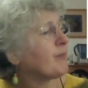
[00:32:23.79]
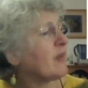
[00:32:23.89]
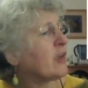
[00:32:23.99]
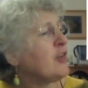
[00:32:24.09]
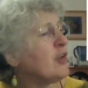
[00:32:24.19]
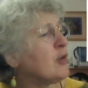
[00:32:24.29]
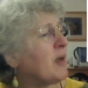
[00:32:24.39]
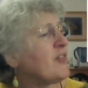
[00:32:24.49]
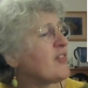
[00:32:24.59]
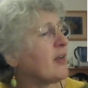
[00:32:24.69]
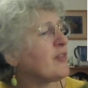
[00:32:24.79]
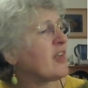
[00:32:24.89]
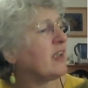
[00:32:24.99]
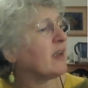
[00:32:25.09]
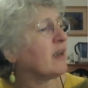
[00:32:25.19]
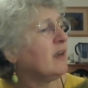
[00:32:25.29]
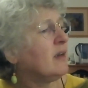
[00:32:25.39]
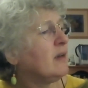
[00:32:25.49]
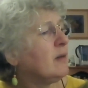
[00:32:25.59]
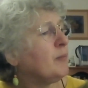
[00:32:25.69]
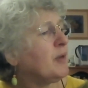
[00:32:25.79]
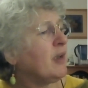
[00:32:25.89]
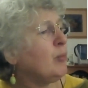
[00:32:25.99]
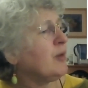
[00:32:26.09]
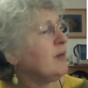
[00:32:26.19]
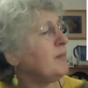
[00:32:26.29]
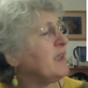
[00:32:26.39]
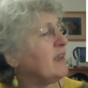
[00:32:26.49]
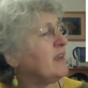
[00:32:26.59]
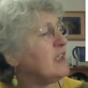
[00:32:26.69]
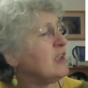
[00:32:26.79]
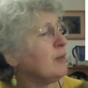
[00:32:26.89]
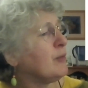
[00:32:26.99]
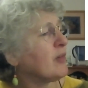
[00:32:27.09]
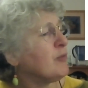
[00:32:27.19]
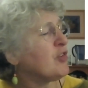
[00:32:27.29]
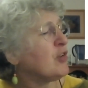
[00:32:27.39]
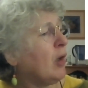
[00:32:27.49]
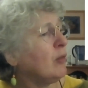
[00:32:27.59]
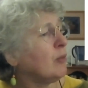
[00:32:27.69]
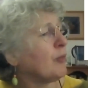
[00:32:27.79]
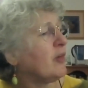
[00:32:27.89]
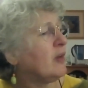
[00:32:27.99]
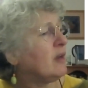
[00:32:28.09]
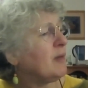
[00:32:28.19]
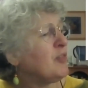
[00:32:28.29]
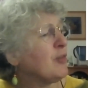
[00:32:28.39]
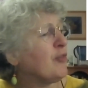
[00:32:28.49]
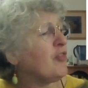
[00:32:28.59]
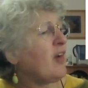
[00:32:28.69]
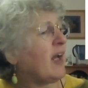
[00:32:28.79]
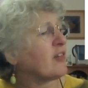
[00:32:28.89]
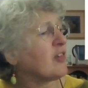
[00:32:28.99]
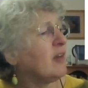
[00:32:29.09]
I could hear myself saying, but I wouldn't be any use. I'm too old. I'm too fat.